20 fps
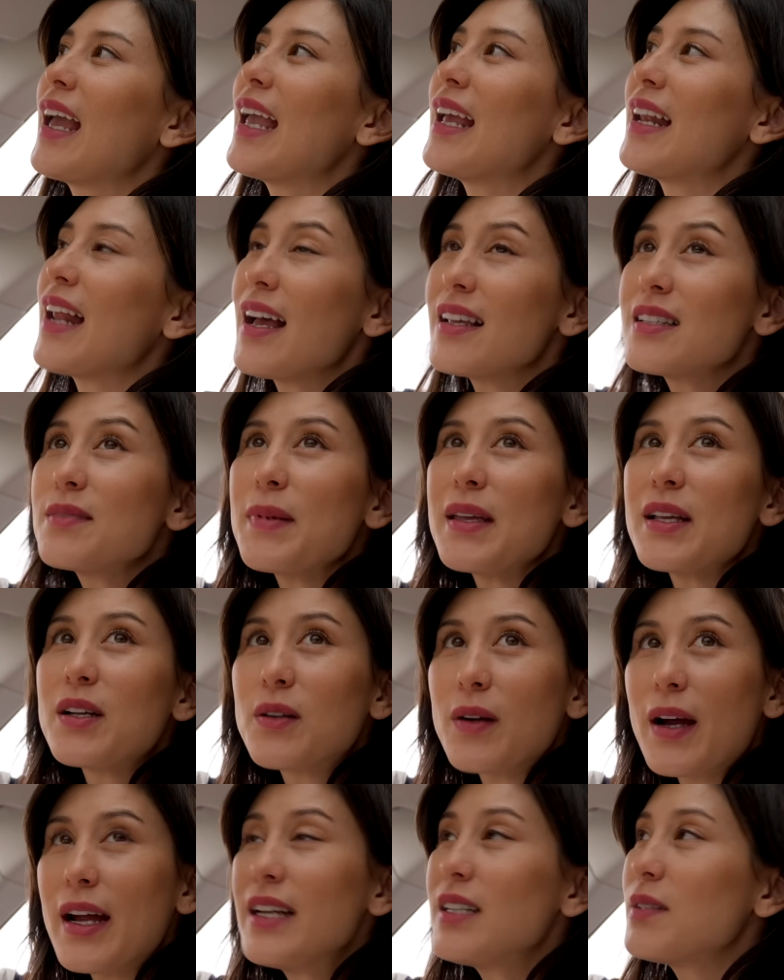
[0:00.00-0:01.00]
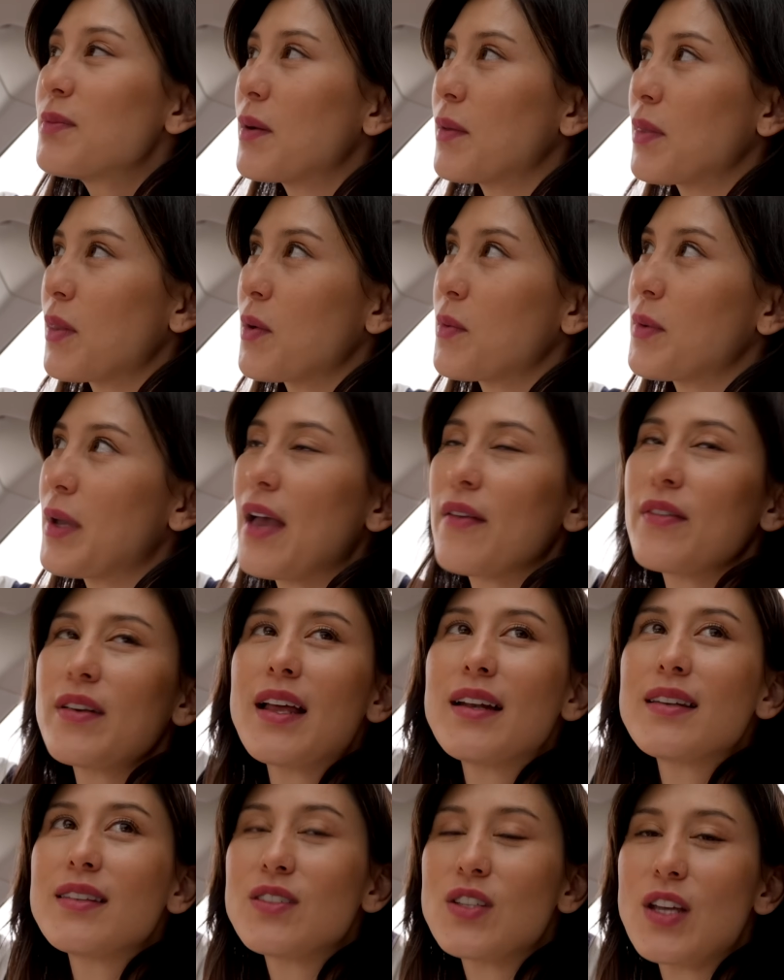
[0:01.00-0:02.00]
it has been great, but though we haven't
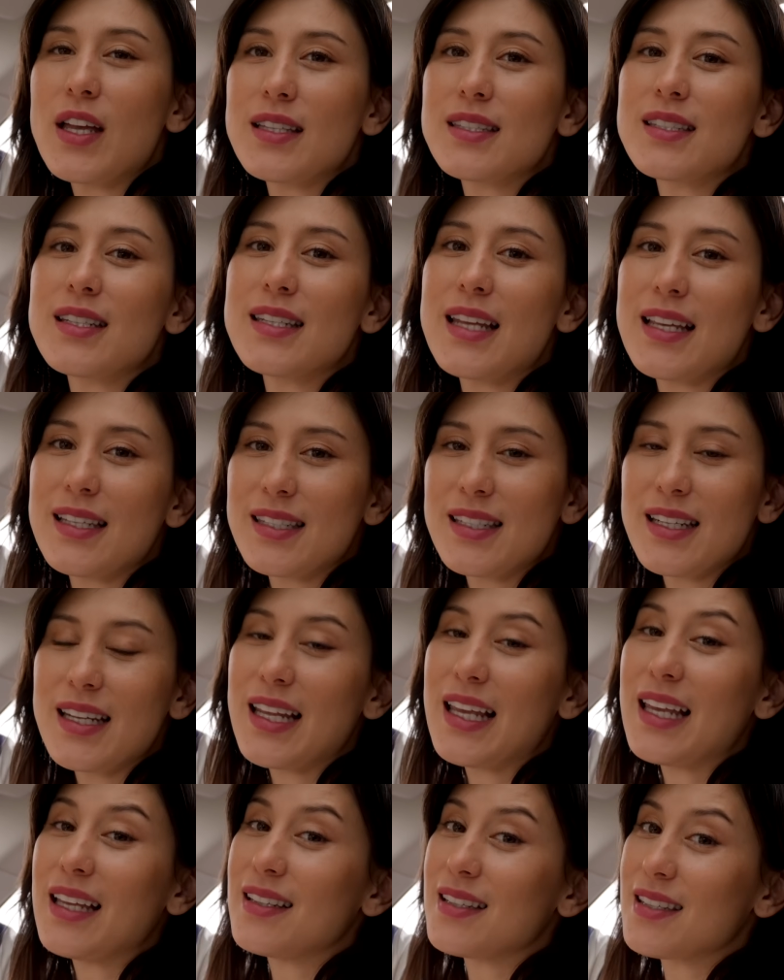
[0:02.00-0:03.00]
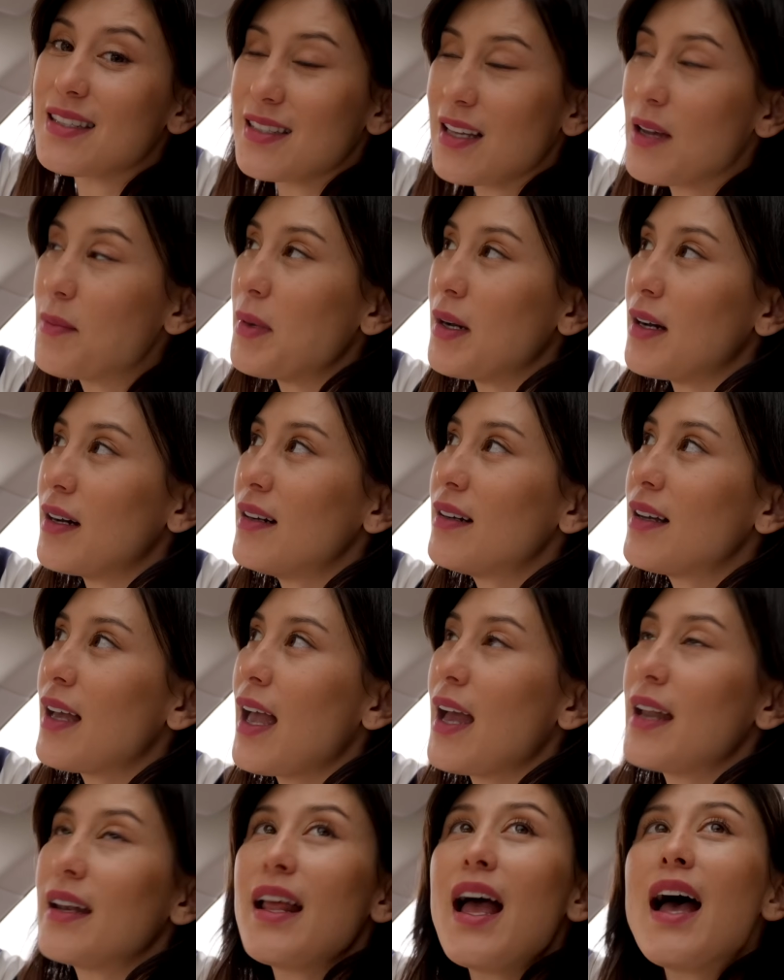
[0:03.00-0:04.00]
had a chance to test it in summer,
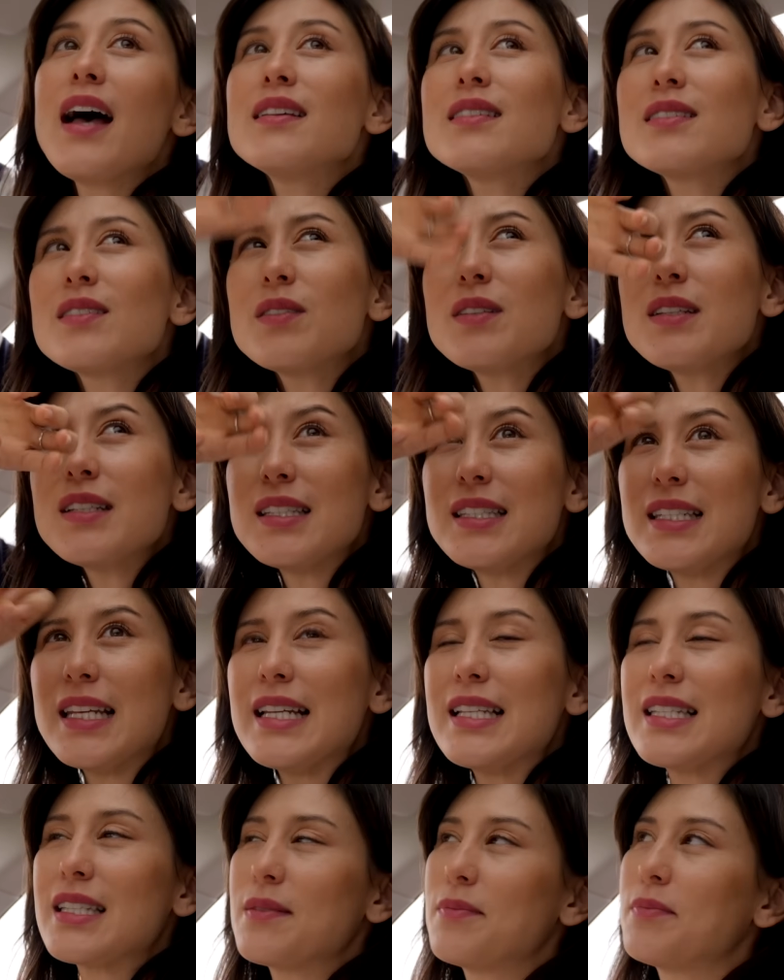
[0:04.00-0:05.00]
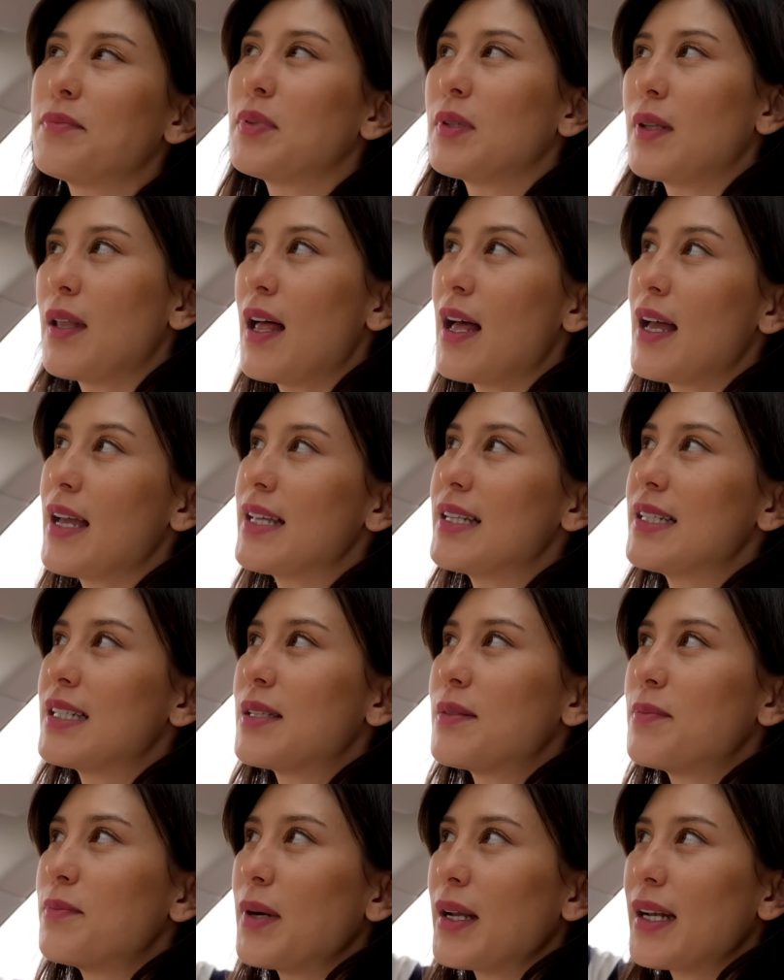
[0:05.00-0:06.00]
and it has got a decent
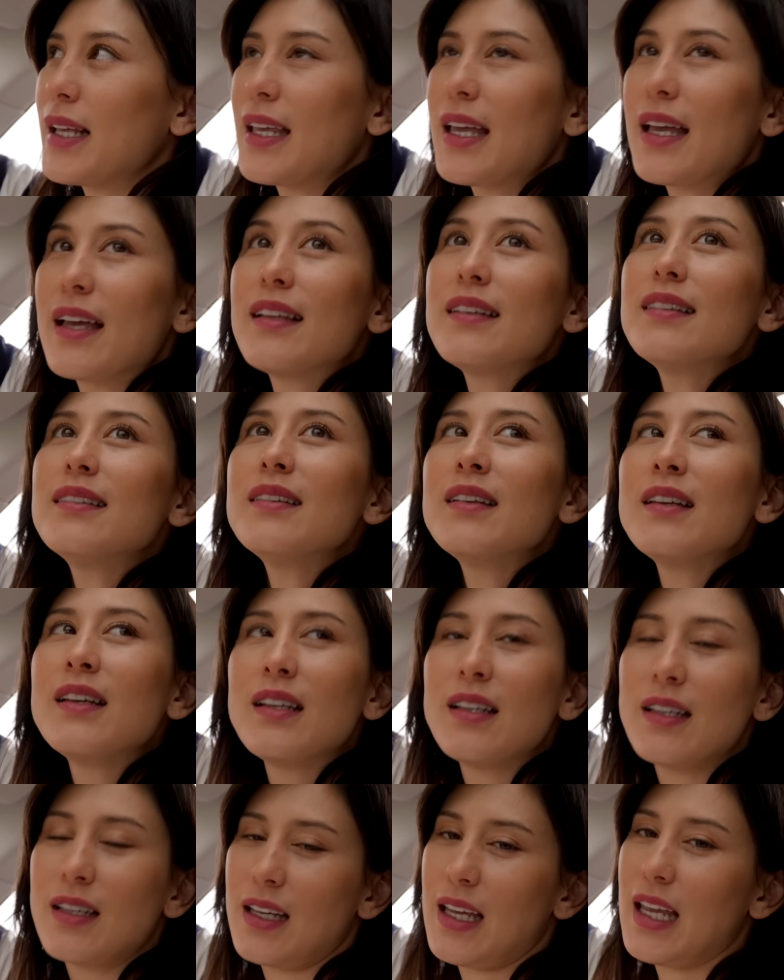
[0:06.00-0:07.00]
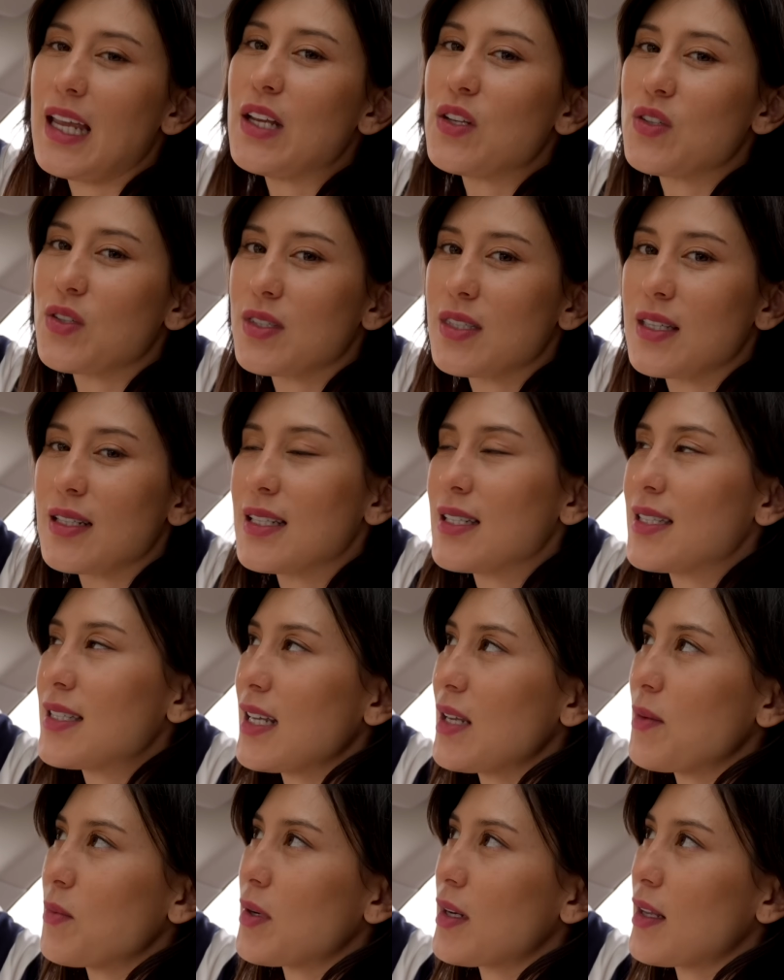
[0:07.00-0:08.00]
blind. But again, interested to
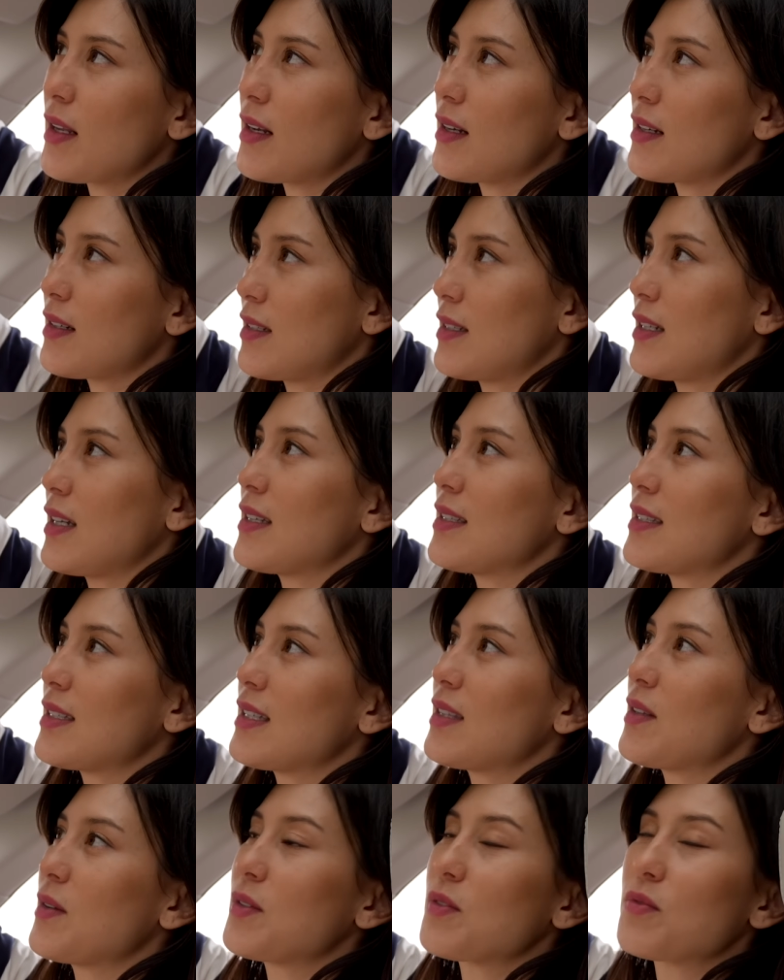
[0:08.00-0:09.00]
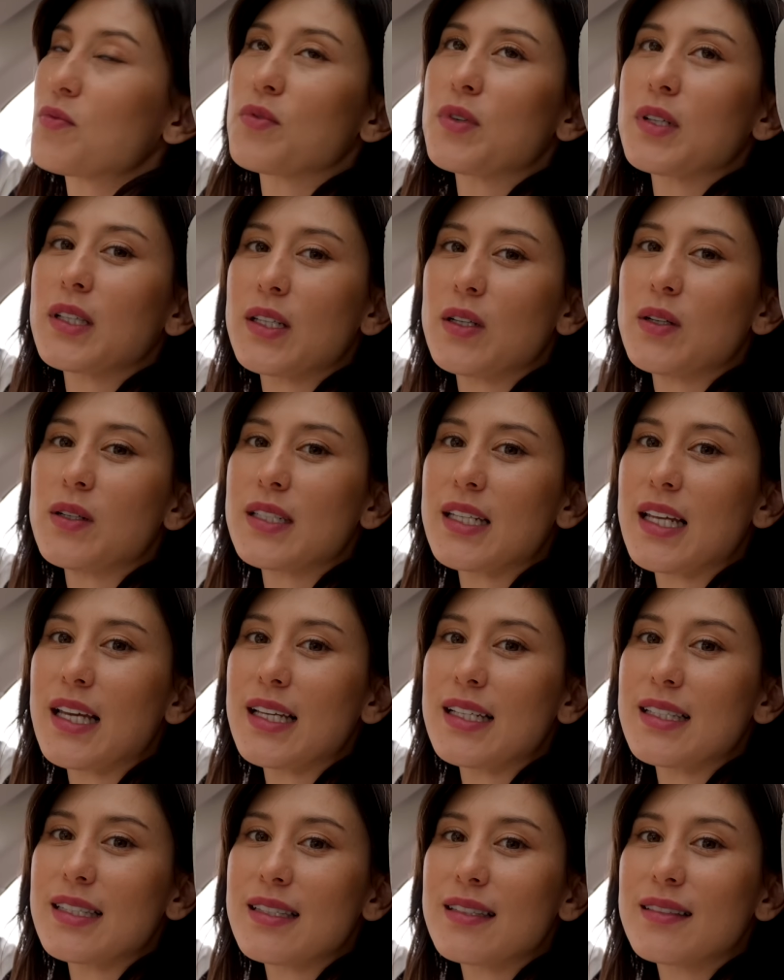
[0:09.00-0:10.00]
see what it does in those really hot
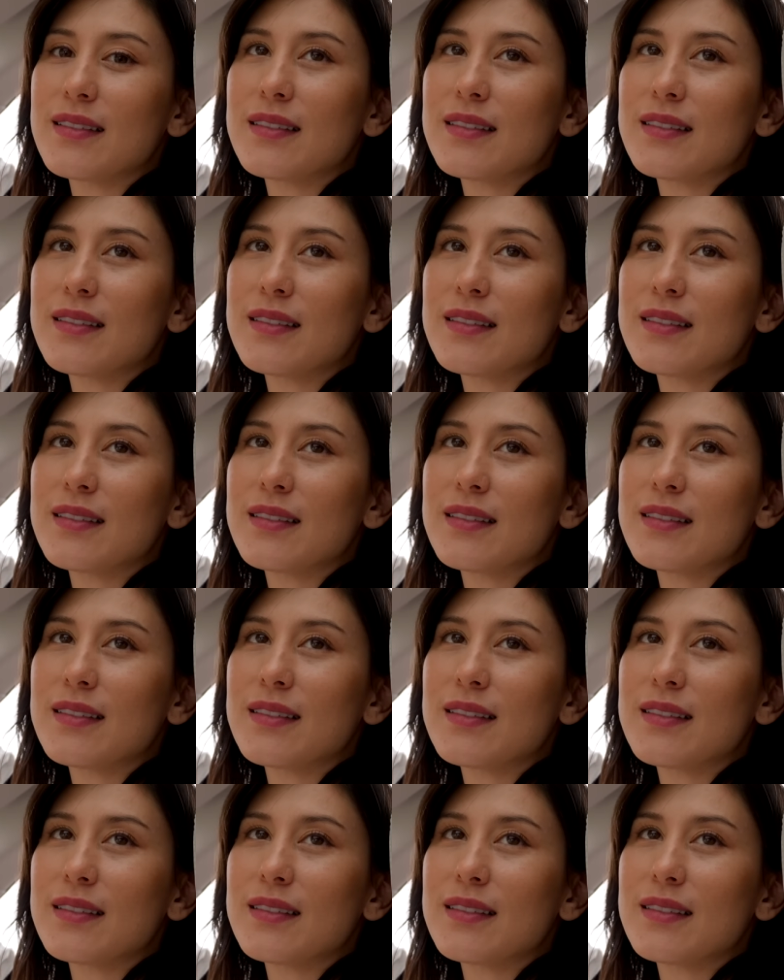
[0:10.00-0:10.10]
days.